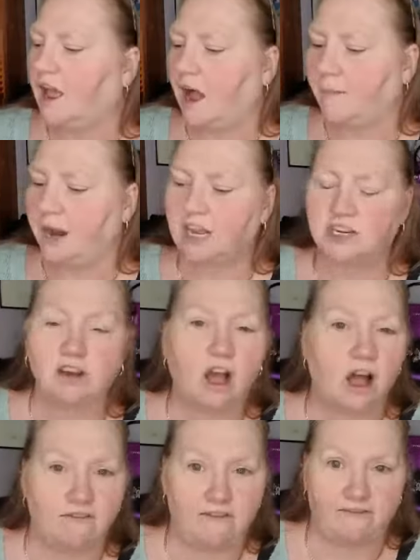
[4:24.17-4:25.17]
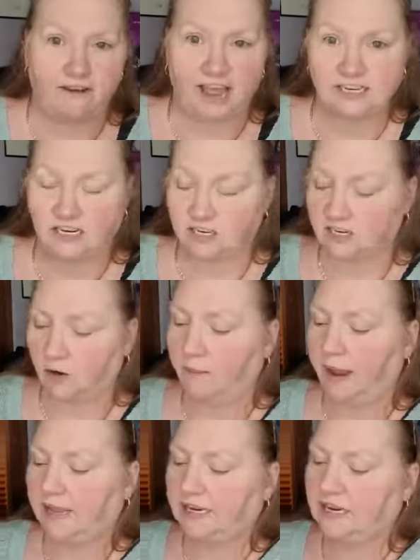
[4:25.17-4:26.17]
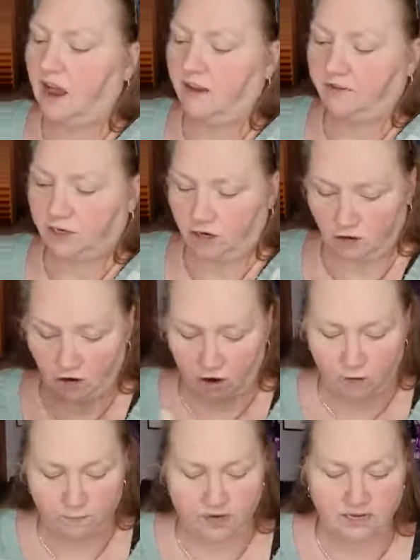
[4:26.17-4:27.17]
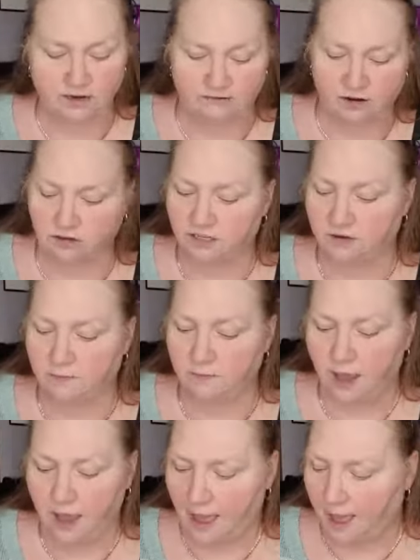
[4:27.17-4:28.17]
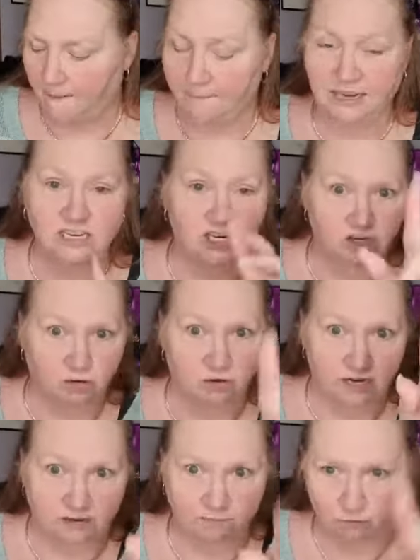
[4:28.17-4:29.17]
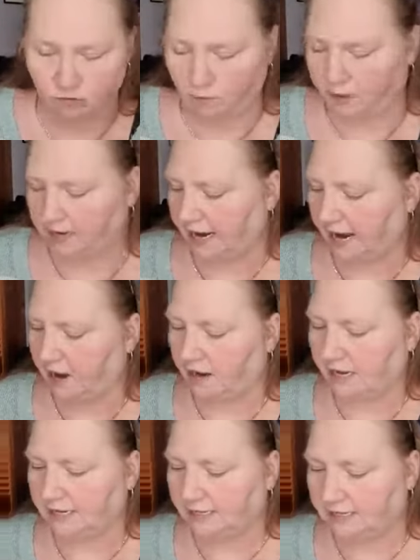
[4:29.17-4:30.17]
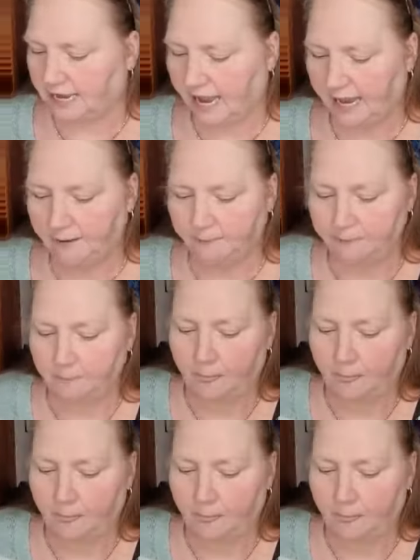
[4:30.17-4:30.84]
I'm only going to do half the face because I don't want to make this live too long because I've got some messages already dropping down, I can see.